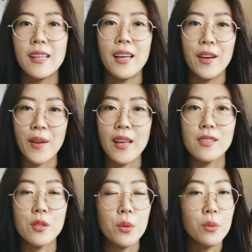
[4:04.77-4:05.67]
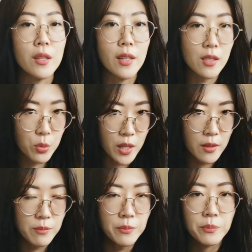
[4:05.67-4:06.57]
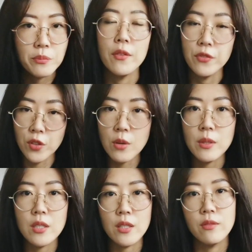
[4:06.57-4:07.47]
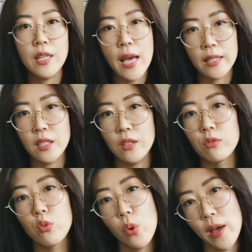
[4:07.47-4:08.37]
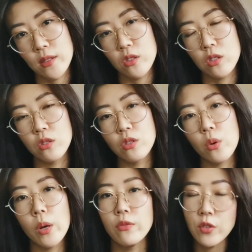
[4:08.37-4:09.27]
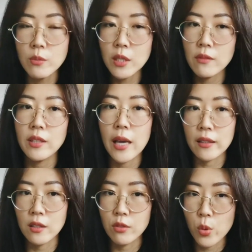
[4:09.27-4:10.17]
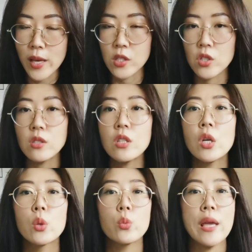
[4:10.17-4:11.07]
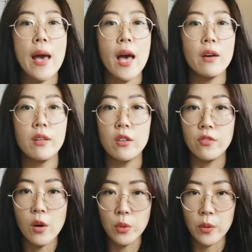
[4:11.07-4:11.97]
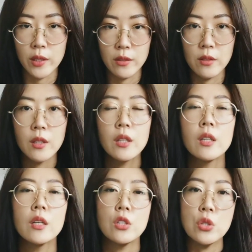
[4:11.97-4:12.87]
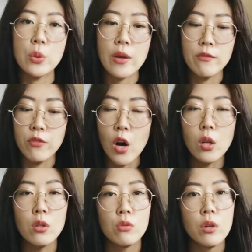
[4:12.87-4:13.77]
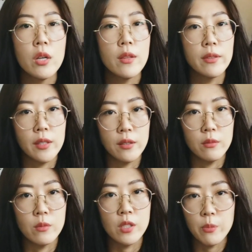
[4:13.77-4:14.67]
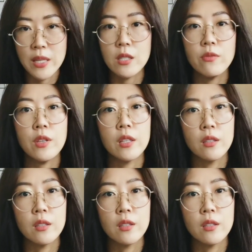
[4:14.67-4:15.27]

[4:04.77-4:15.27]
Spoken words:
Okay, so the next one, affirmative-negative question. So affirmative-negative question, we have a formula. You can follow the specific